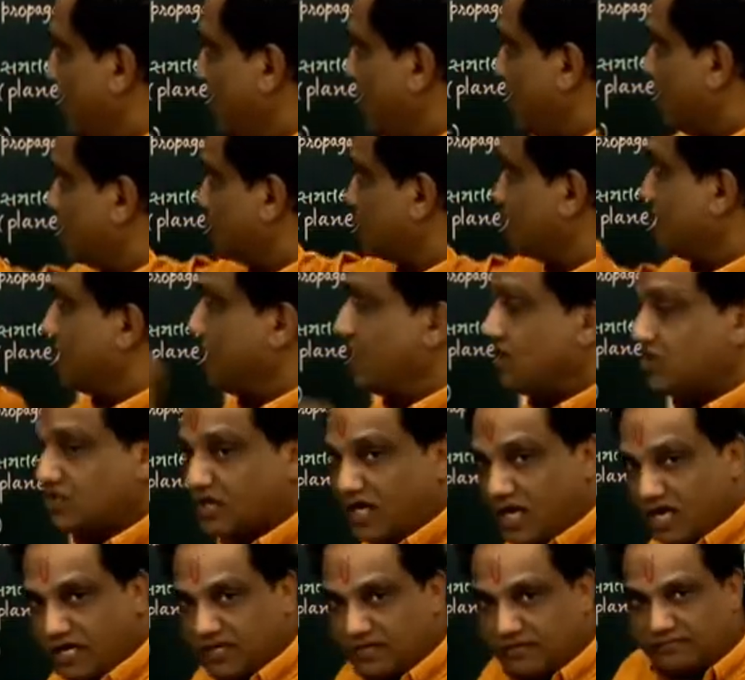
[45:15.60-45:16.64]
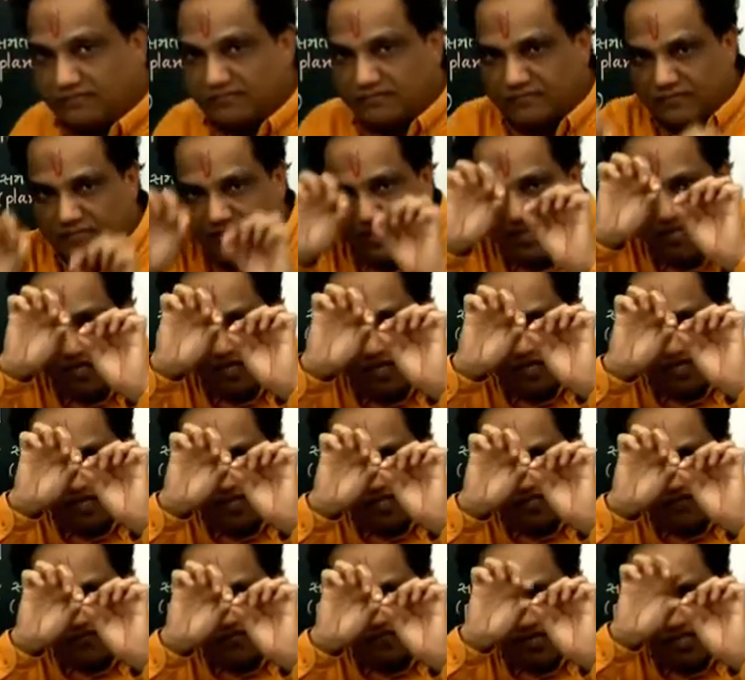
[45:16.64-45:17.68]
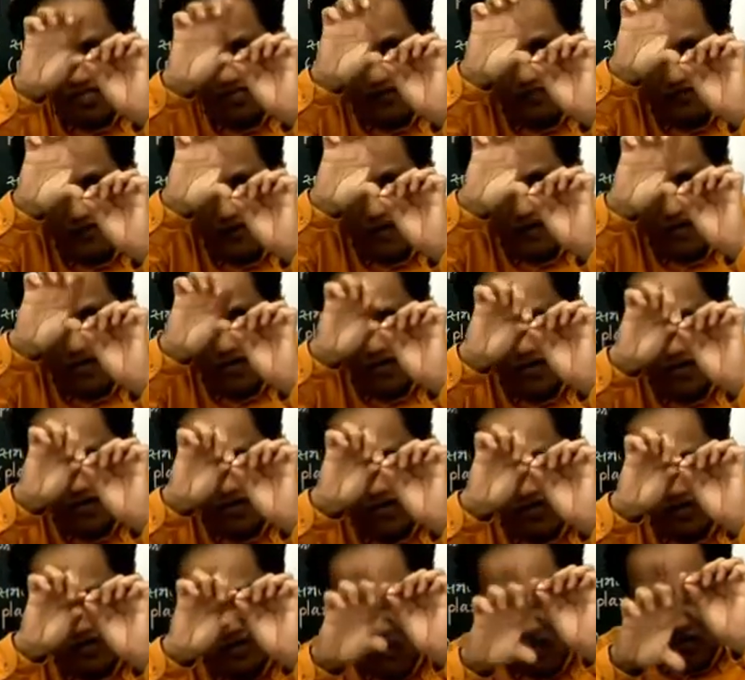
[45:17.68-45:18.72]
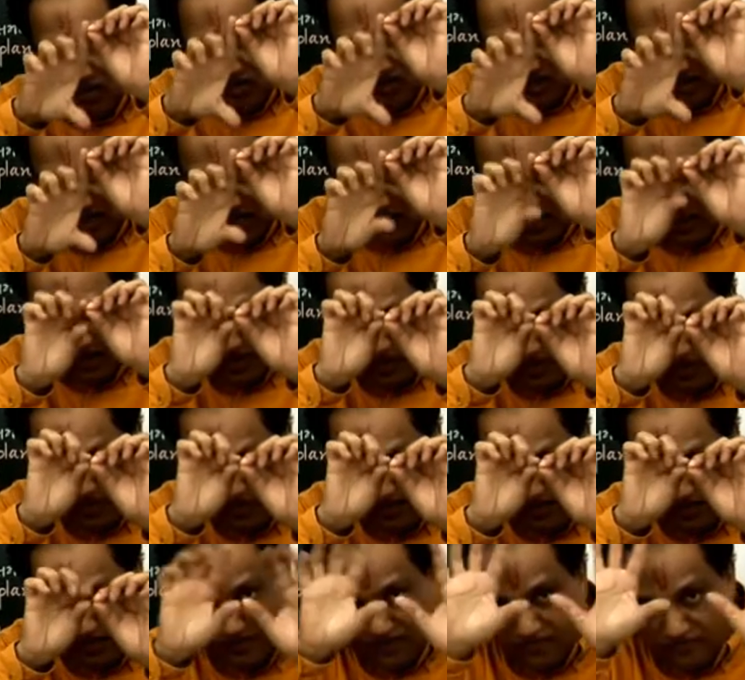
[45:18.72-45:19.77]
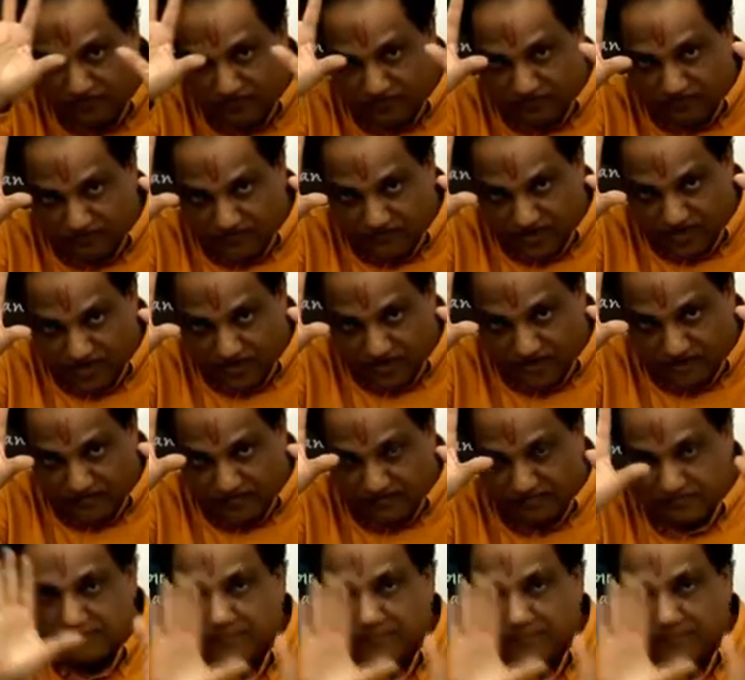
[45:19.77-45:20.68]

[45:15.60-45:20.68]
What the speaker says: oscillation. It has finished one oscillation. Fine.